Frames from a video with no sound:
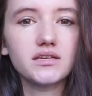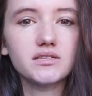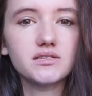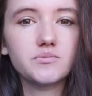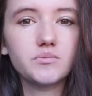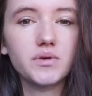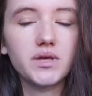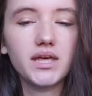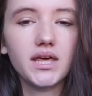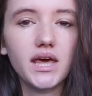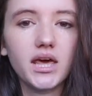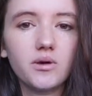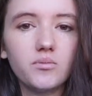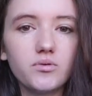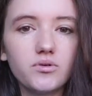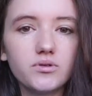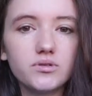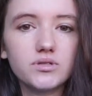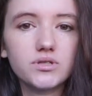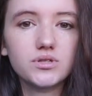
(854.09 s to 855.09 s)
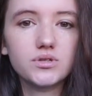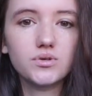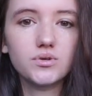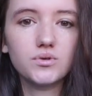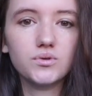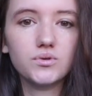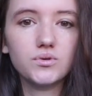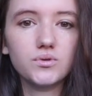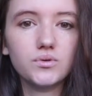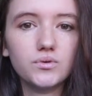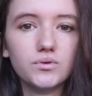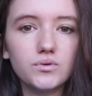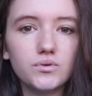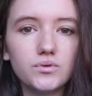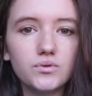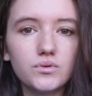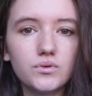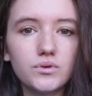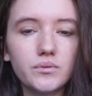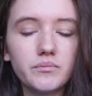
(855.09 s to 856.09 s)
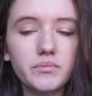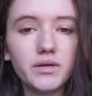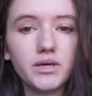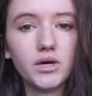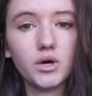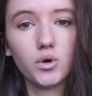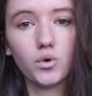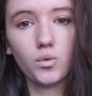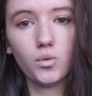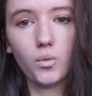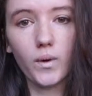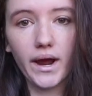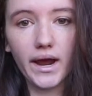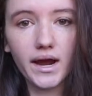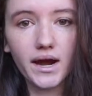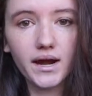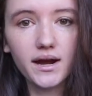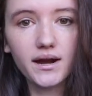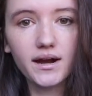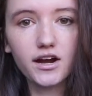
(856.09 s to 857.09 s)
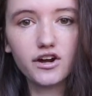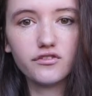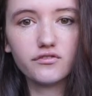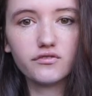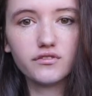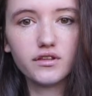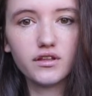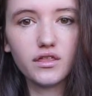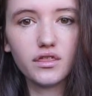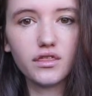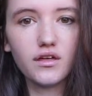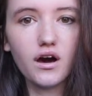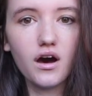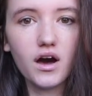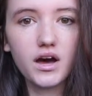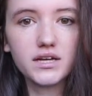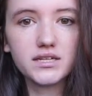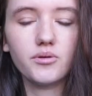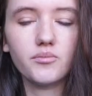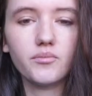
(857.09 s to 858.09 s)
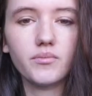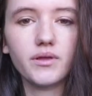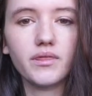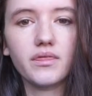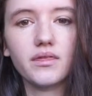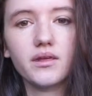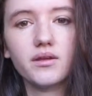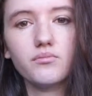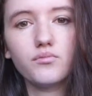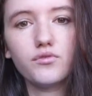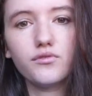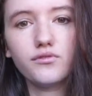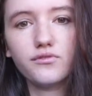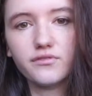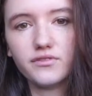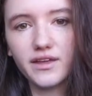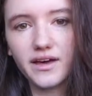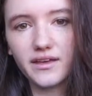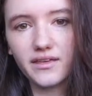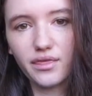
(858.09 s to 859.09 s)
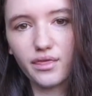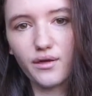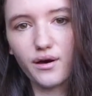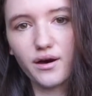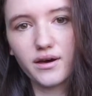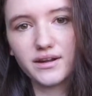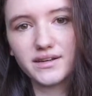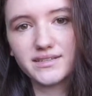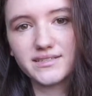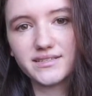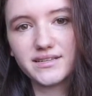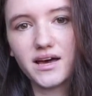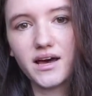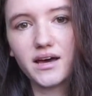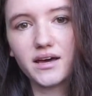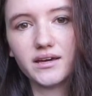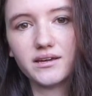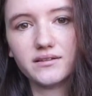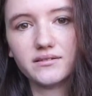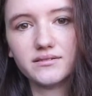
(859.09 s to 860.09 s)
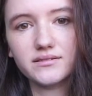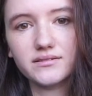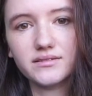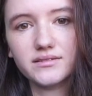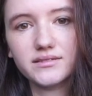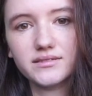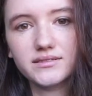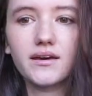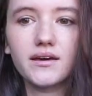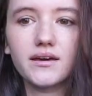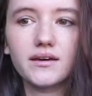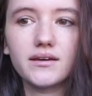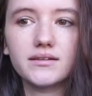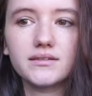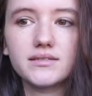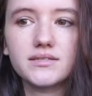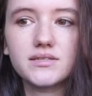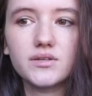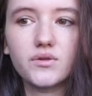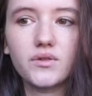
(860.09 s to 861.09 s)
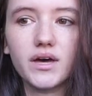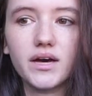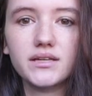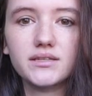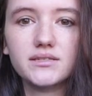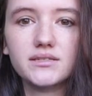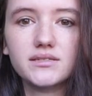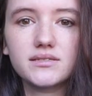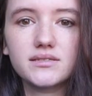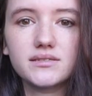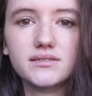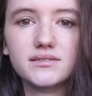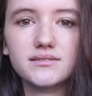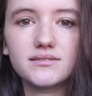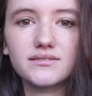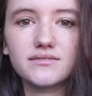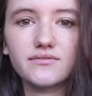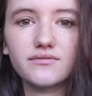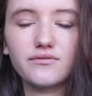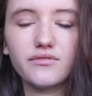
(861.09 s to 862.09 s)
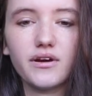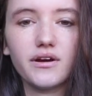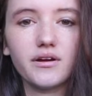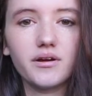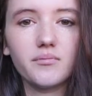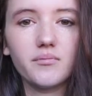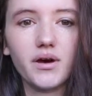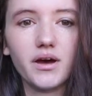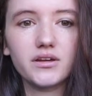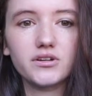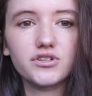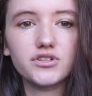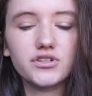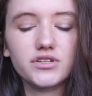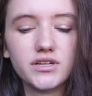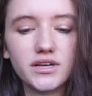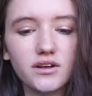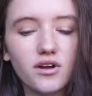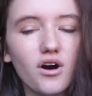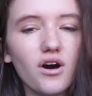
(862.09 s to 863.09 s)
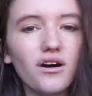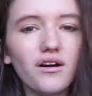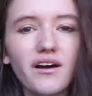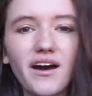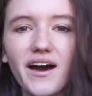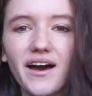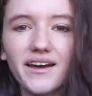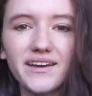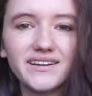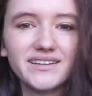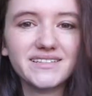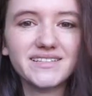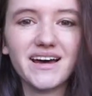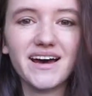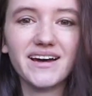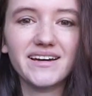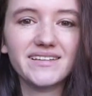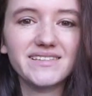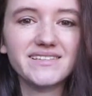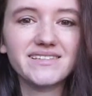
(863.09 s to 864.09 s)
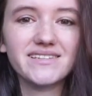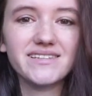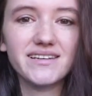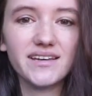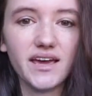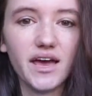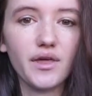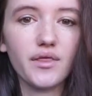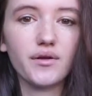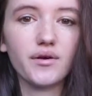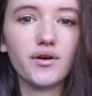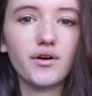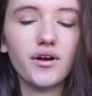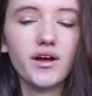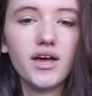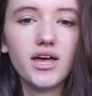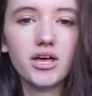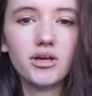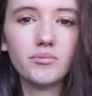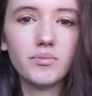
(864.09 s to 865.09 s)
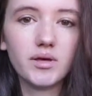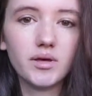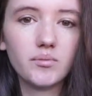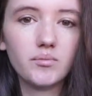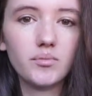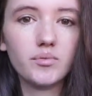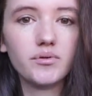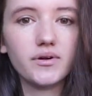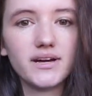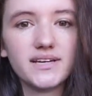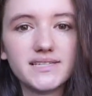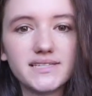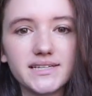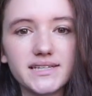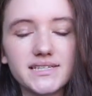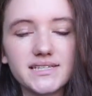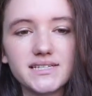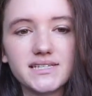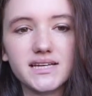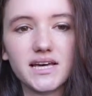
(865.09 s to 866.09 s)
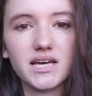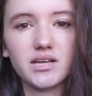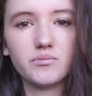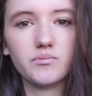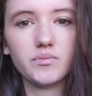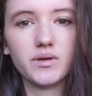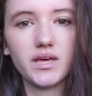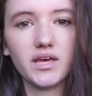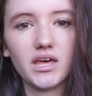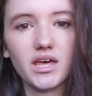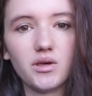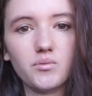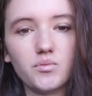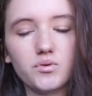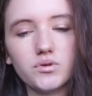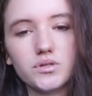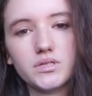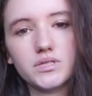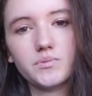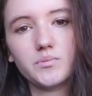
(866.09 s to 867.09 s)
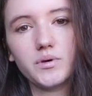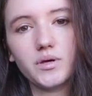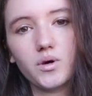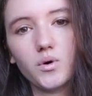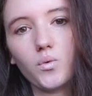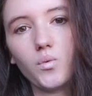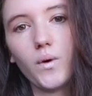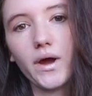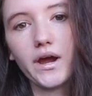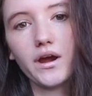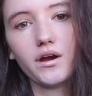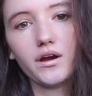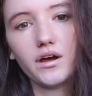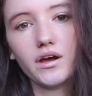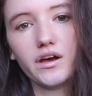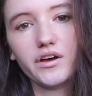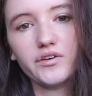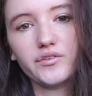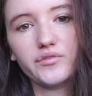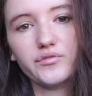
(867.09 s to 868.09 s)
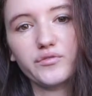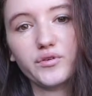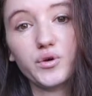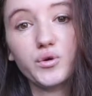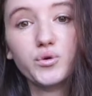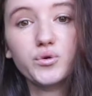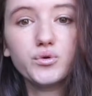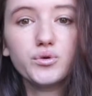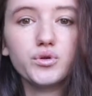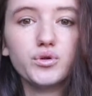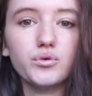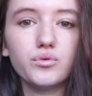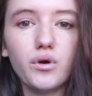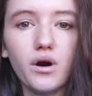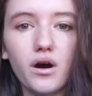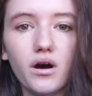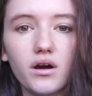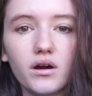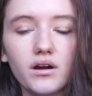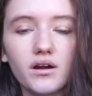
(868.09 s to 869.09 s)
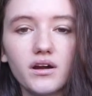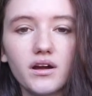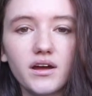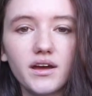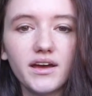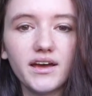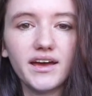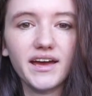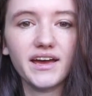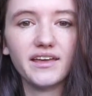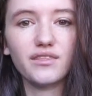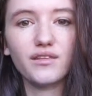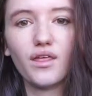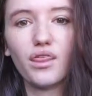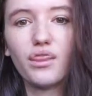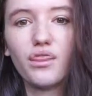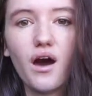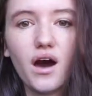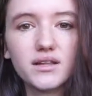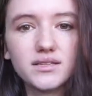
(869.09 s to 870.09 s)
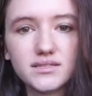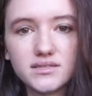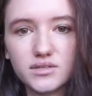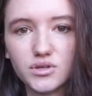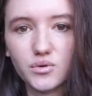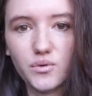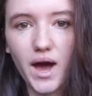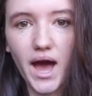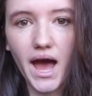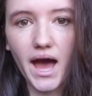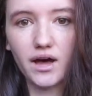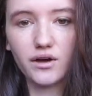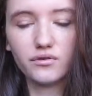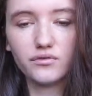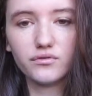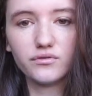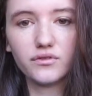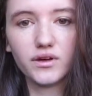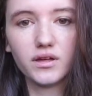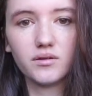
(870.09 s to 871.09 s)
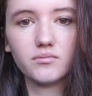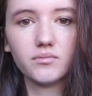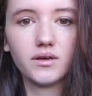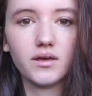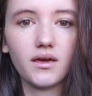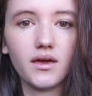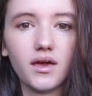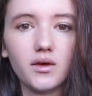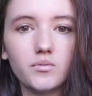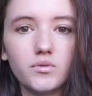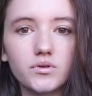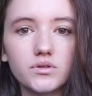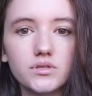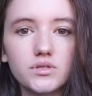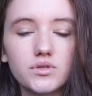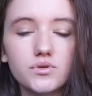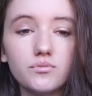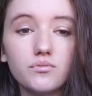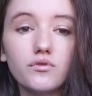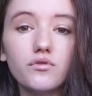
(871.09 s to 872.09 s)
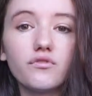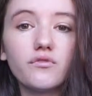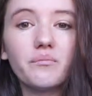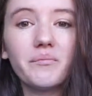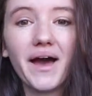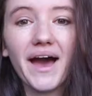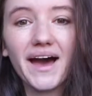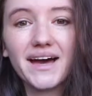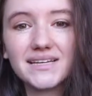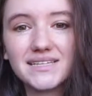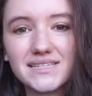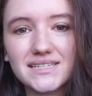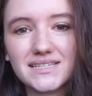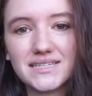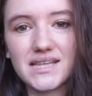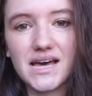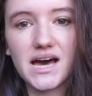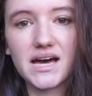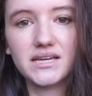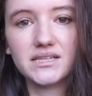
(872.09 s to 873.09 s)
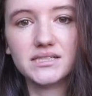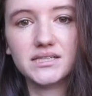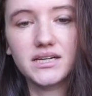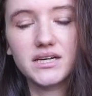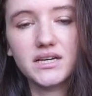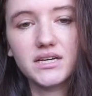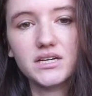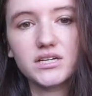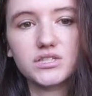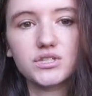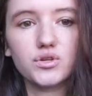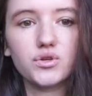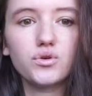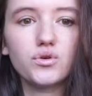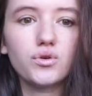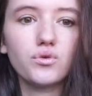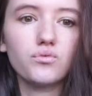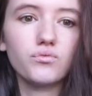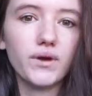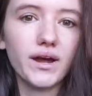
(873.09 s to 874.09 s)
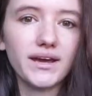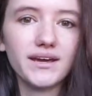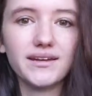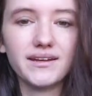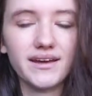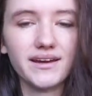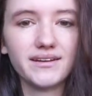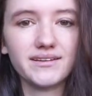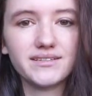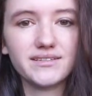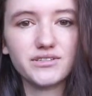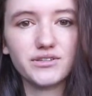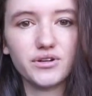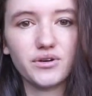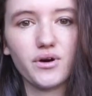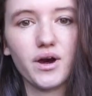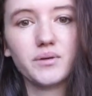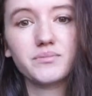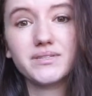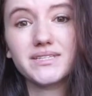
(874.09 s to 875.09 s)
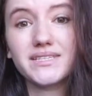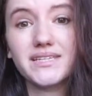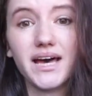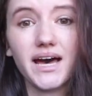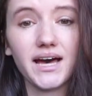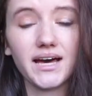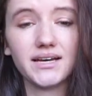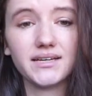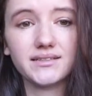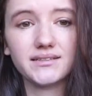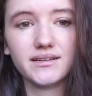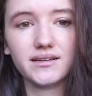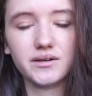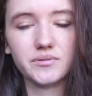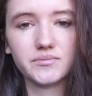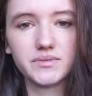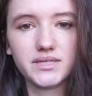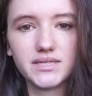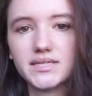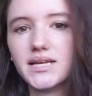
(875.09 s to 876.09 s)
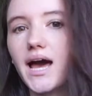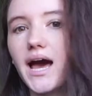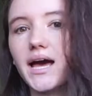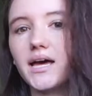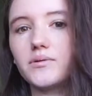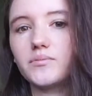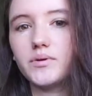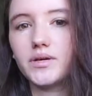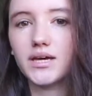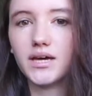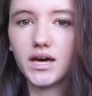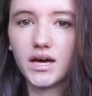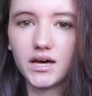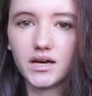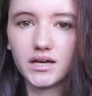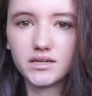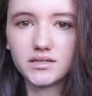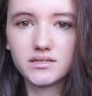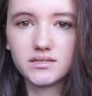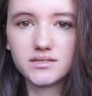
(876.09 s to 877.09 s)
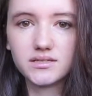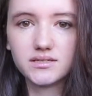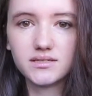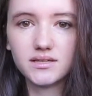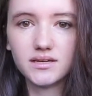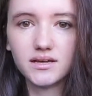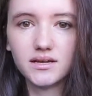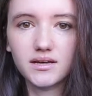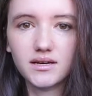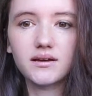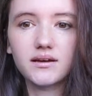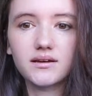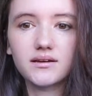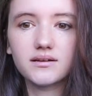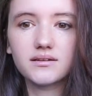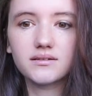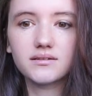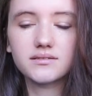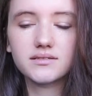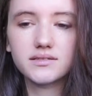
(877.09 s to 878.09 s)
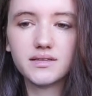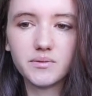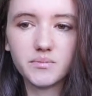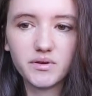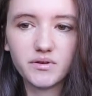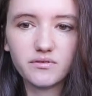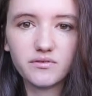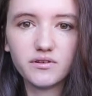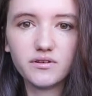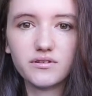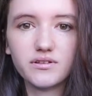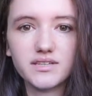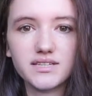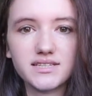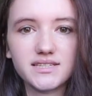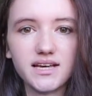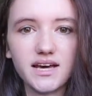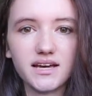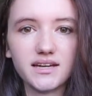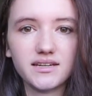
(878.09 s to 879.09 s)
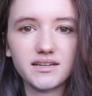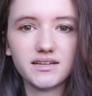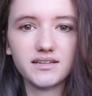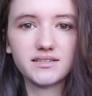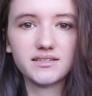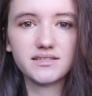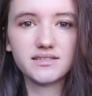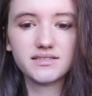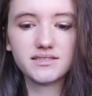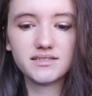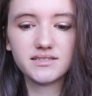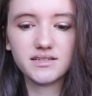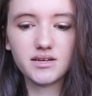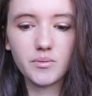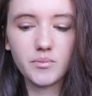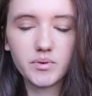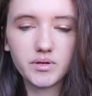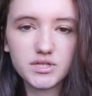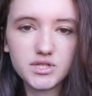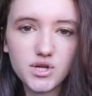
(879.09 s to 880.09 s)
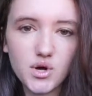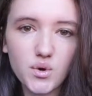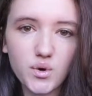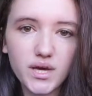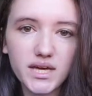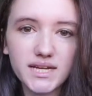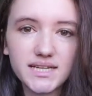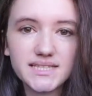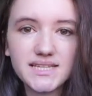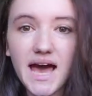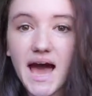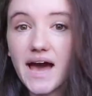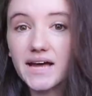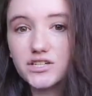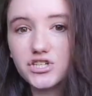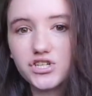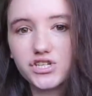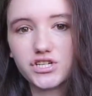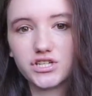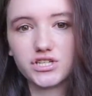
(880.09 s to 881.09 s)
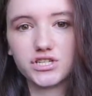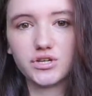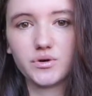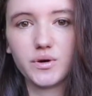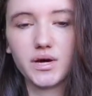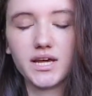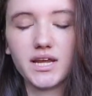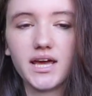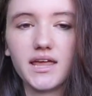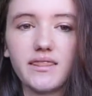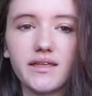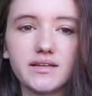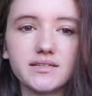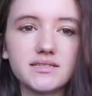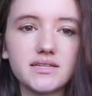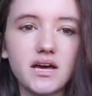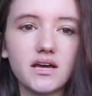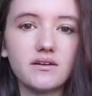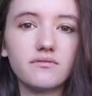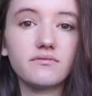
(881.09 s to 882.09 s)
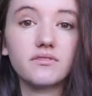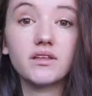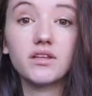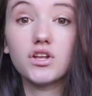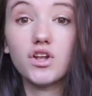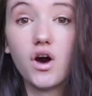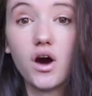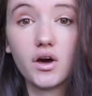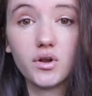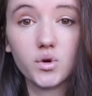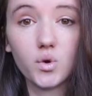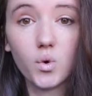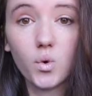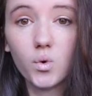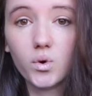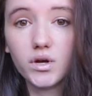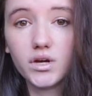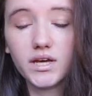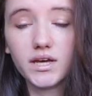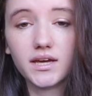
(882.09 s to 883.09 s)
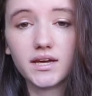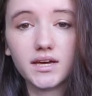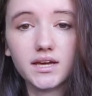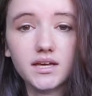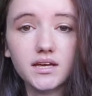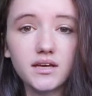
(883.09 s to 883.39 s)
being able to be aware of the thought, but then move that thought aside. And so that's very much, it all kind of ties together, being present and being able to be aware of who you are and the thoughts you have, and being able to move past that. So you can recognize, you know, I'm sad, and I'm sad because, let me feel the sadness, but don't get attached to it. And that's kind of the non-hoarding